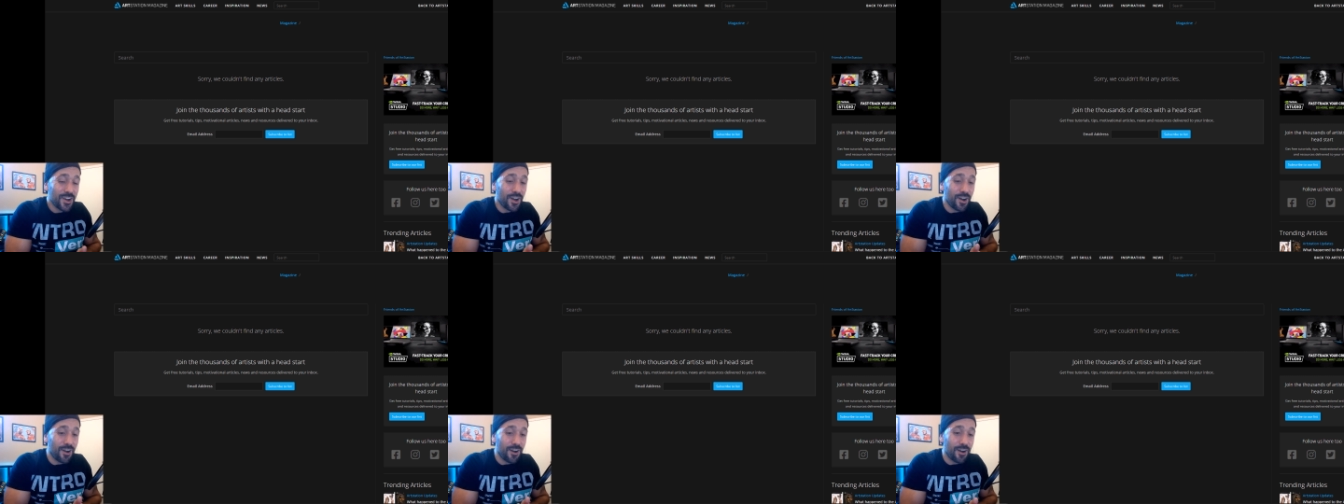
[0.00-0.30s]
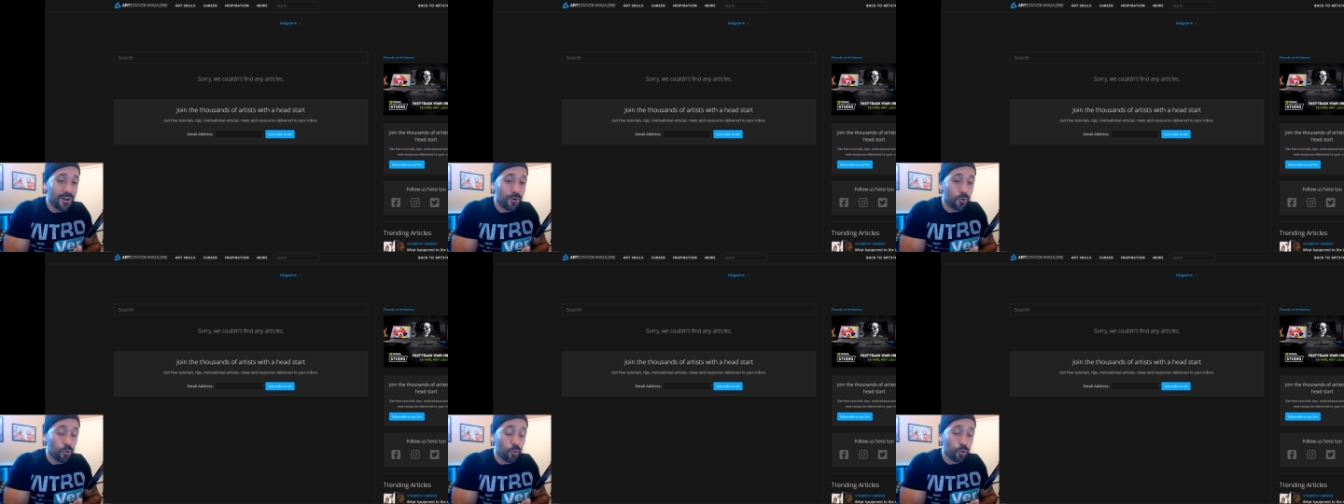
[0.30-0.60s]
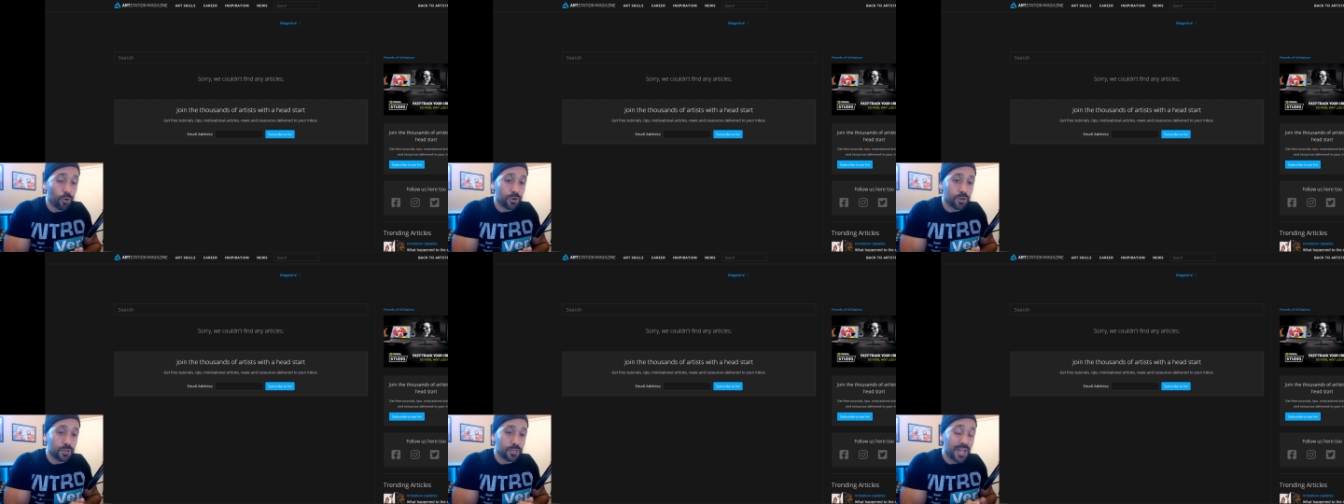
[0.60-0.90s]
uh,
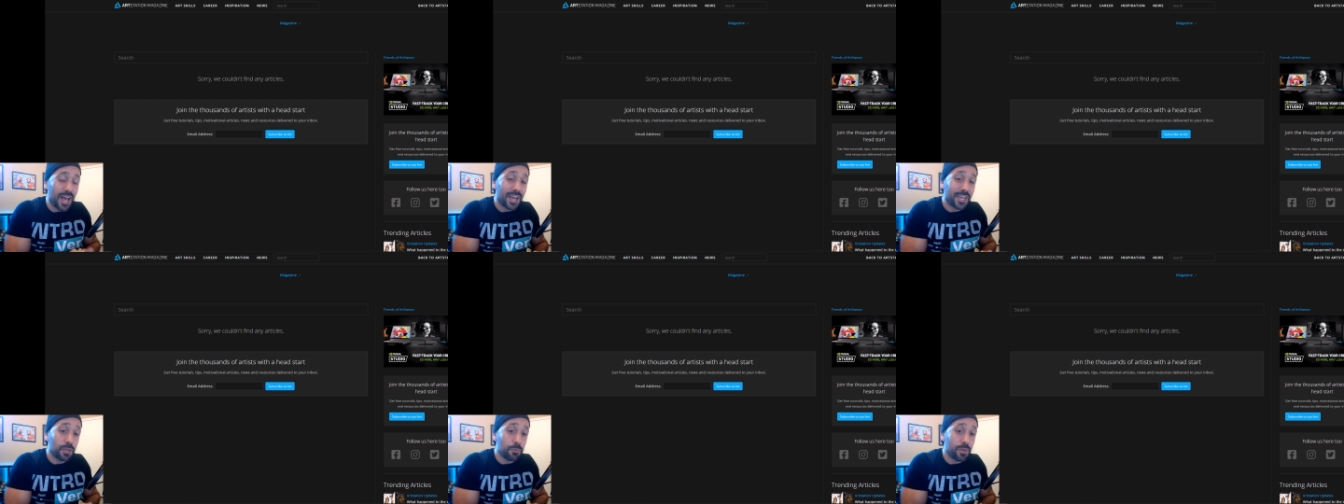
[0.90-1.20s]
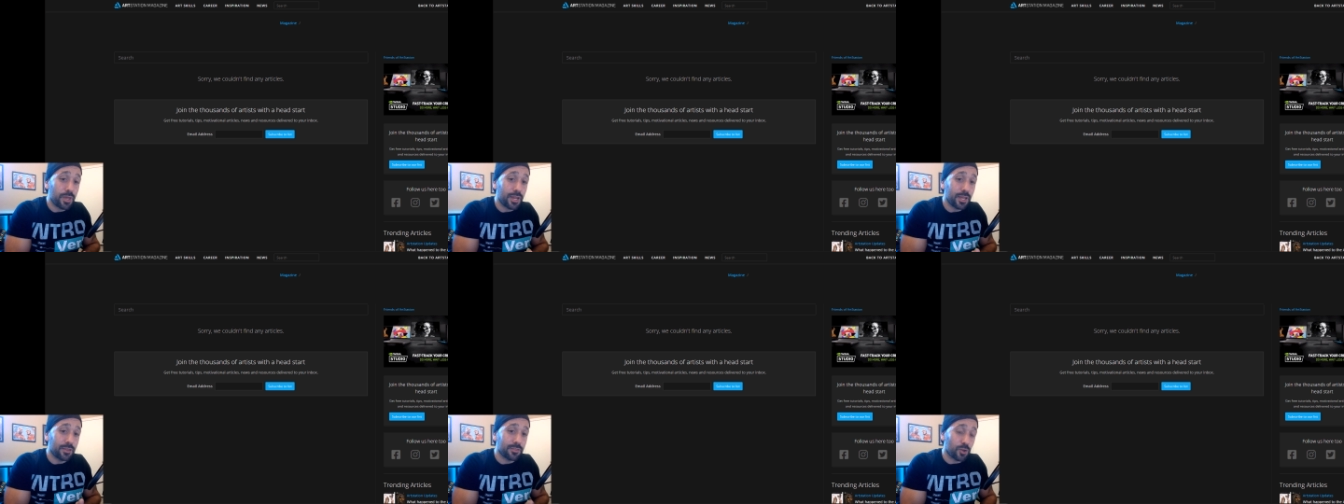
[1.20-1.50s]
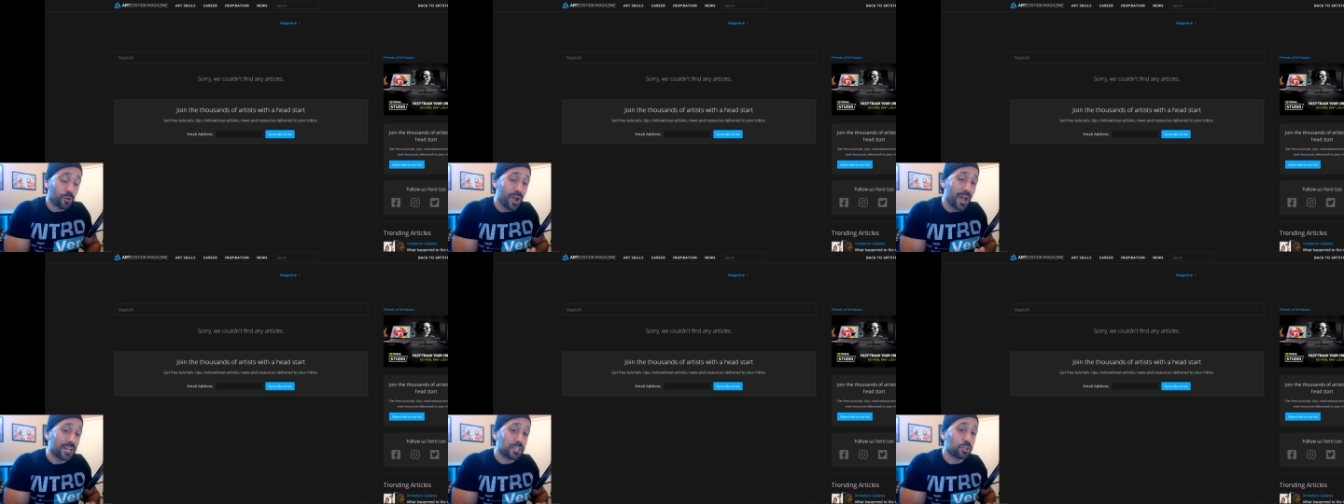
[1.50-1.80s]
or documenting
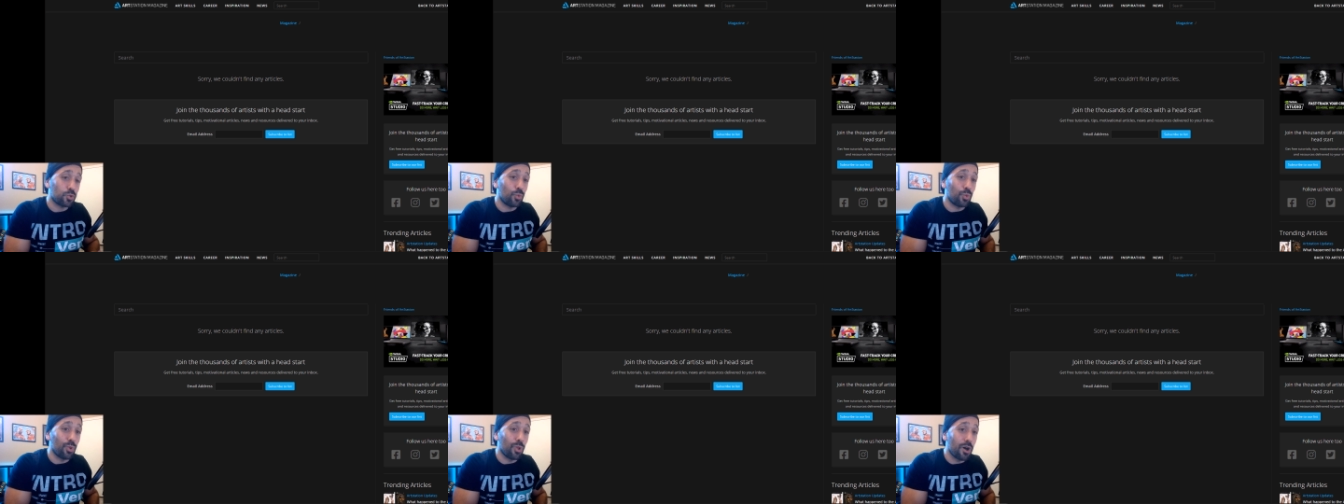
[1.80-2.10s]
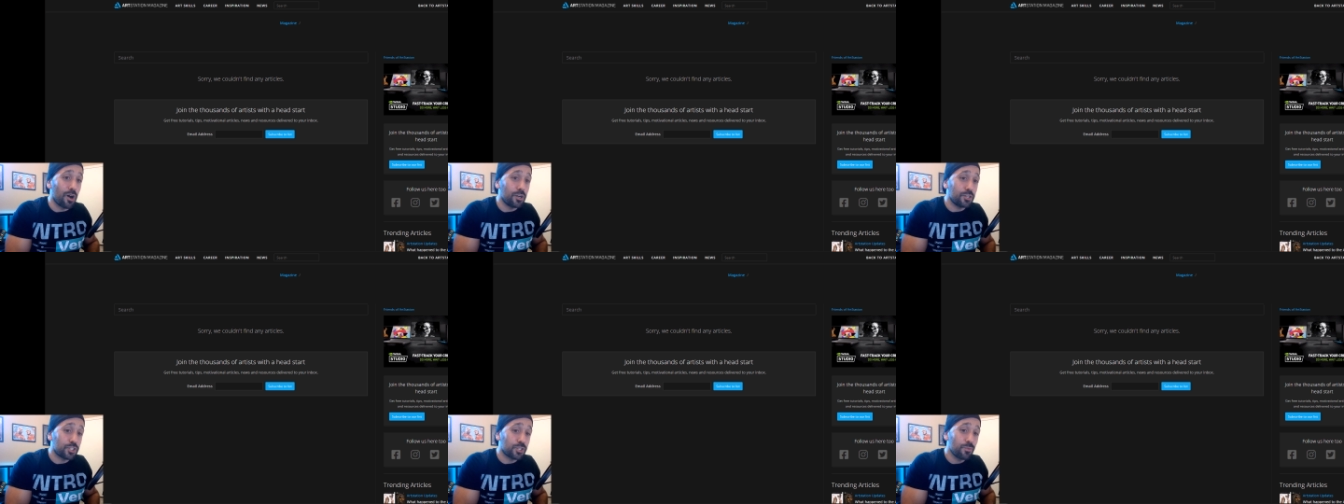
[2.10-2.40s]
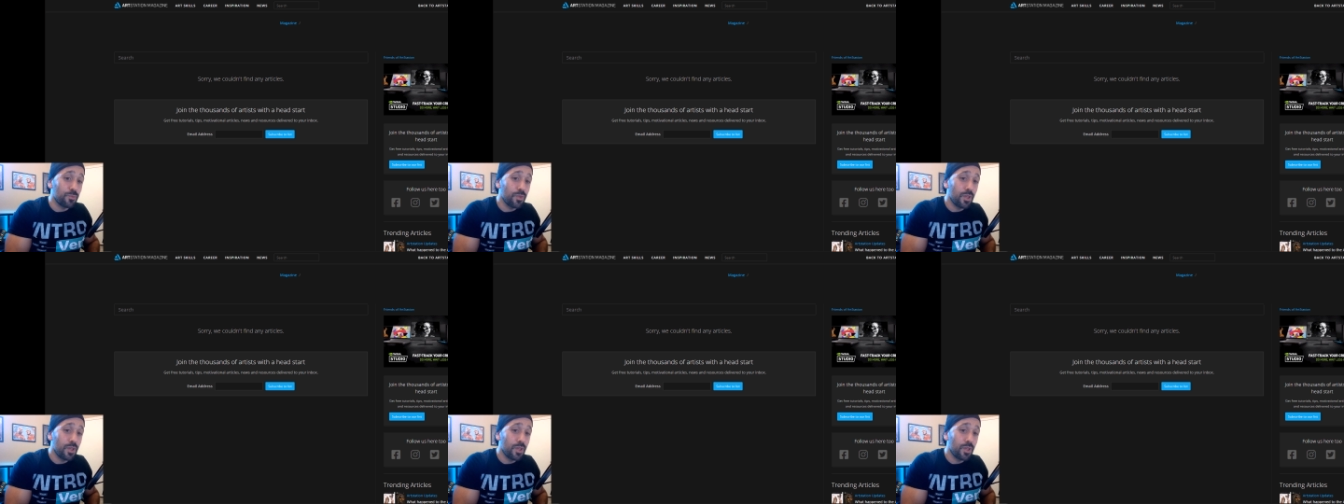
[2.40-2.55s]
their actual launch.